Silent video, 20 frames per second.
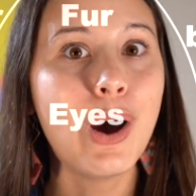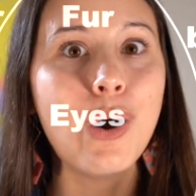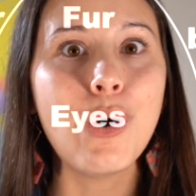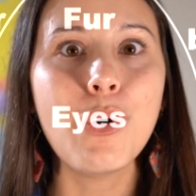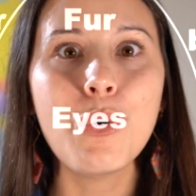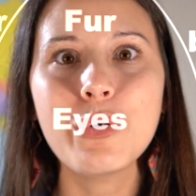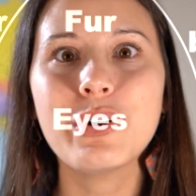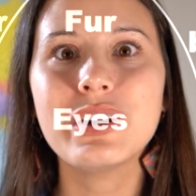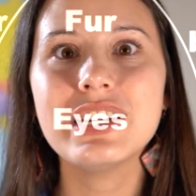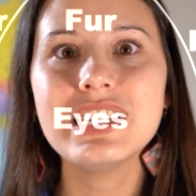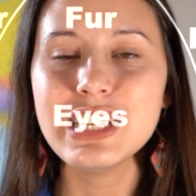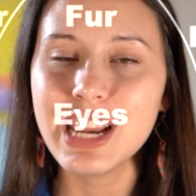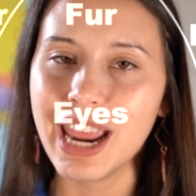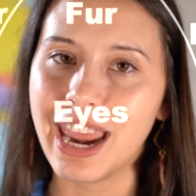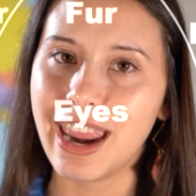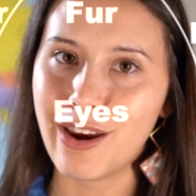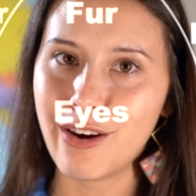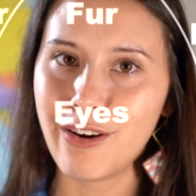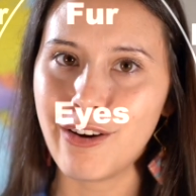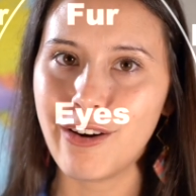Orange
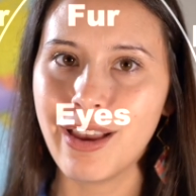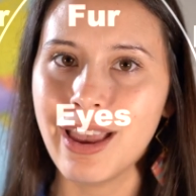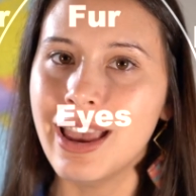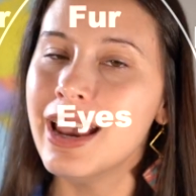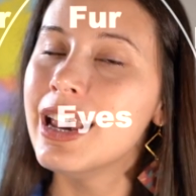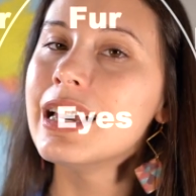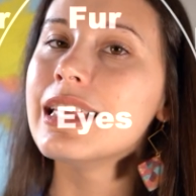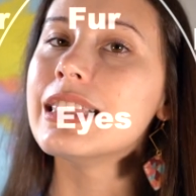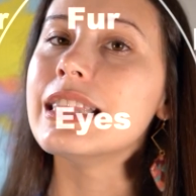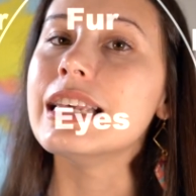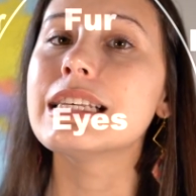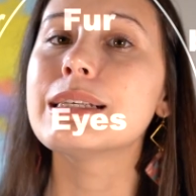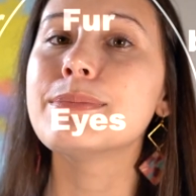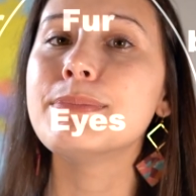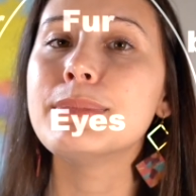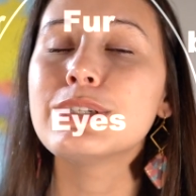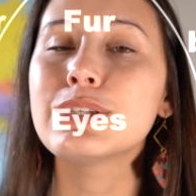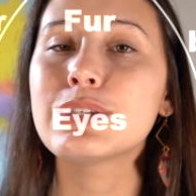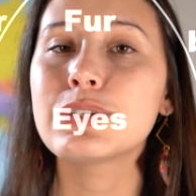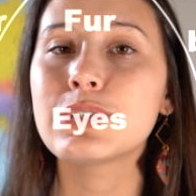hair. This
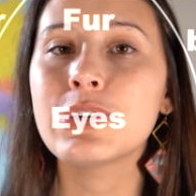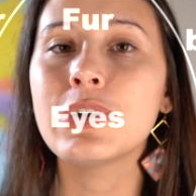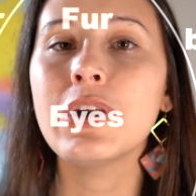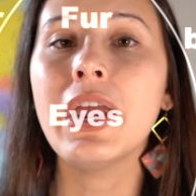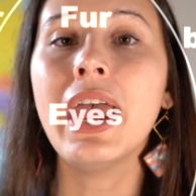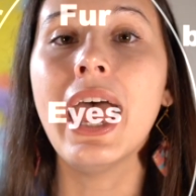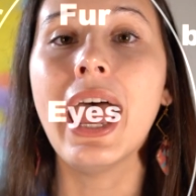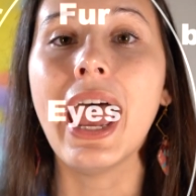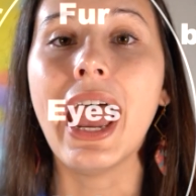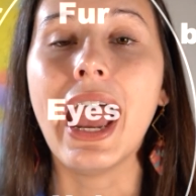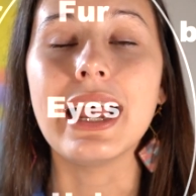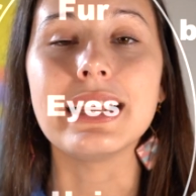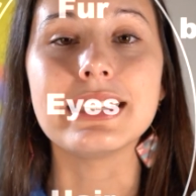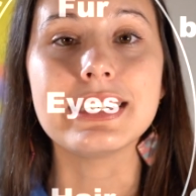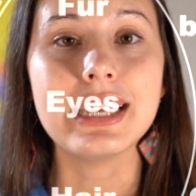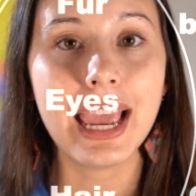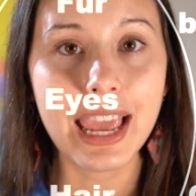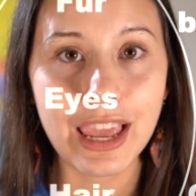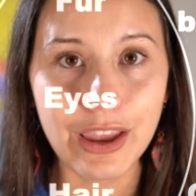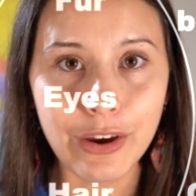Munster has
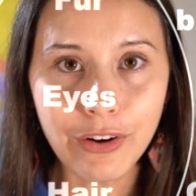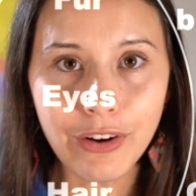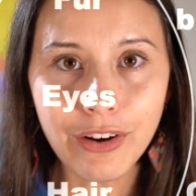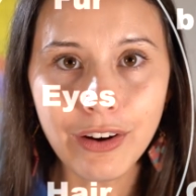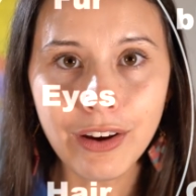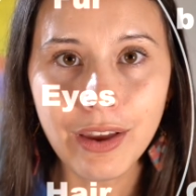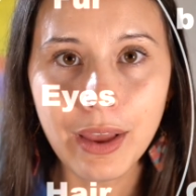hair,